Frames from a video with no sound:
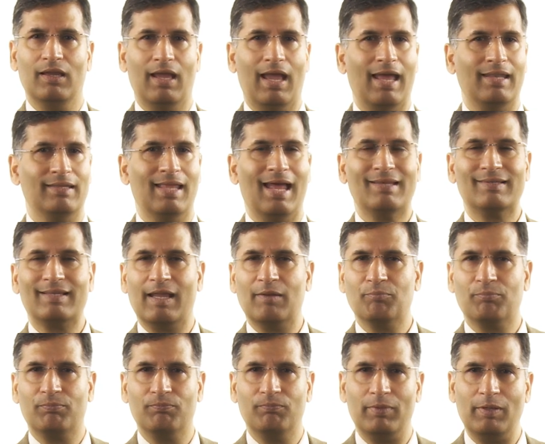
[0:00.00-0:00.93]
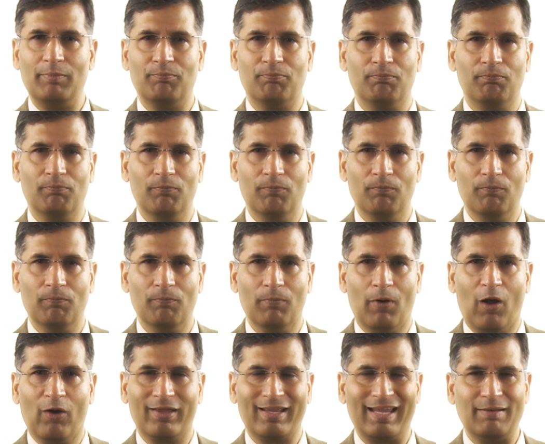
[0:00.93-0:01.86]
And that
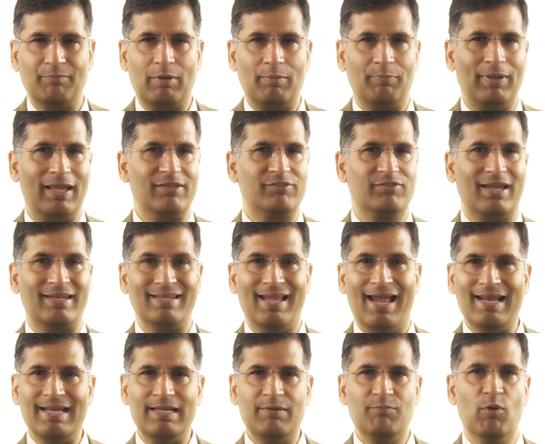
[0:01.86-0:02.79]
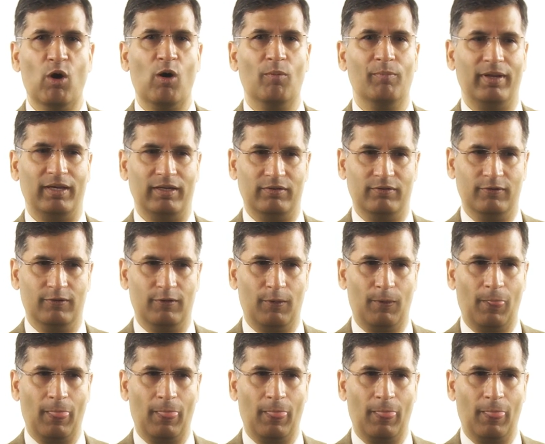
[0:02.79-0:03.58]
order can be placed at any moment.